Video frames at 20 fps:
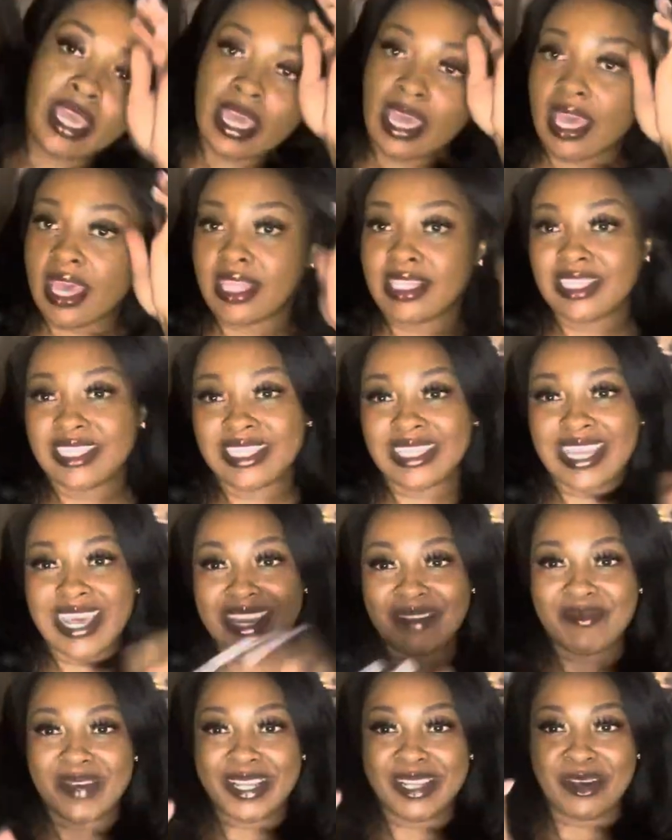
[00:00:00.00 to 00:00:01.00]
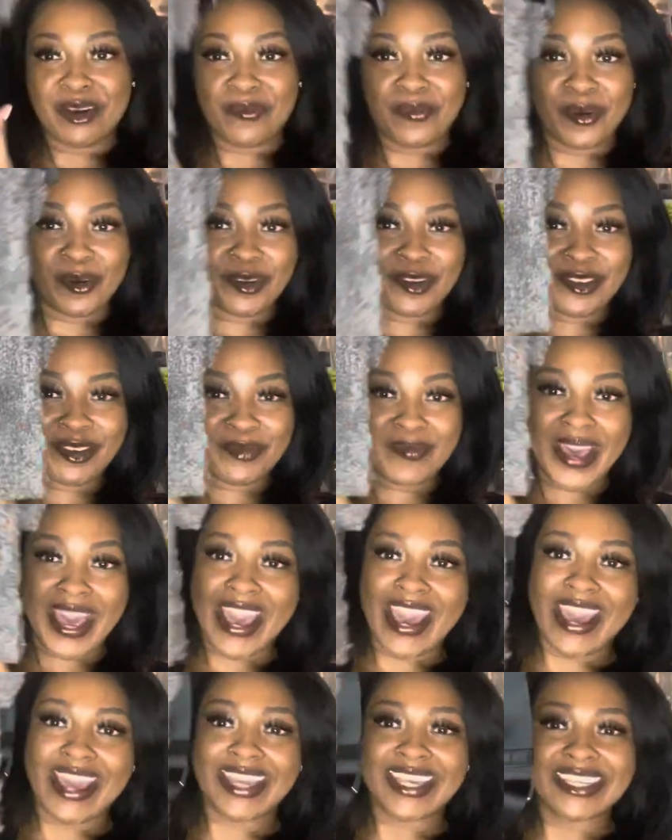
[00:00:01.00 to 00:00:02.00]
And this is like my little poodle
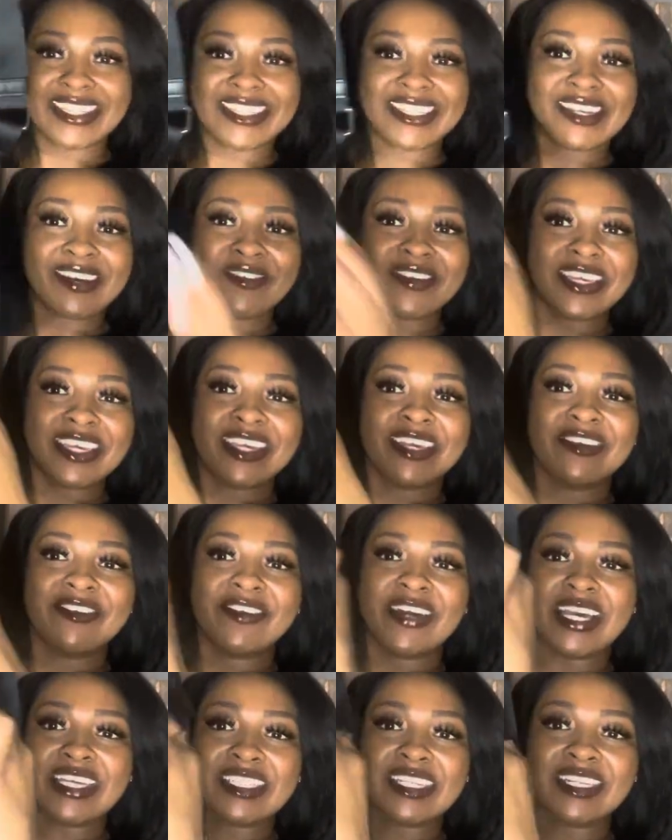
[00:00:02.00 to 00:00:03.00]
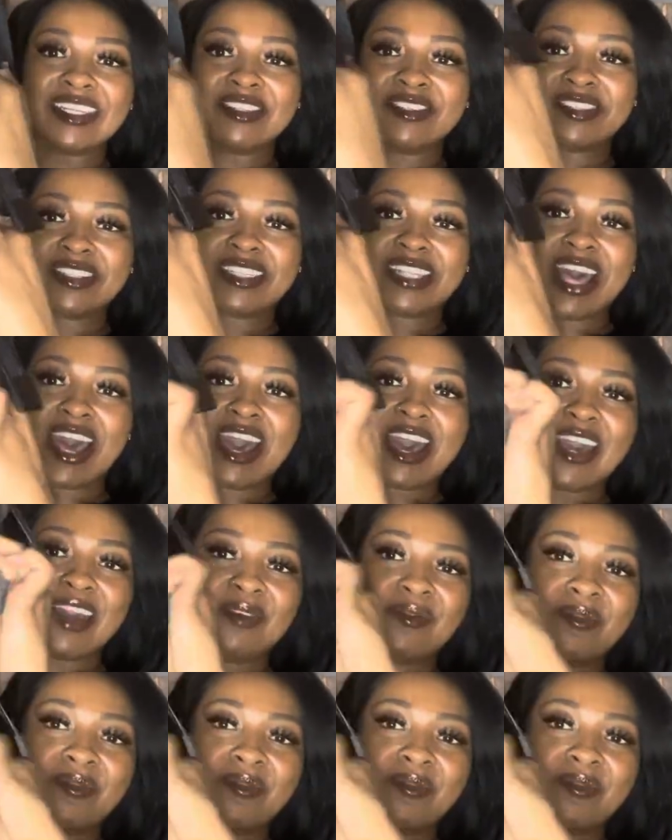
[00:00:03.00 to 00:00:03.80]
bag. It's so cute. It has a little side,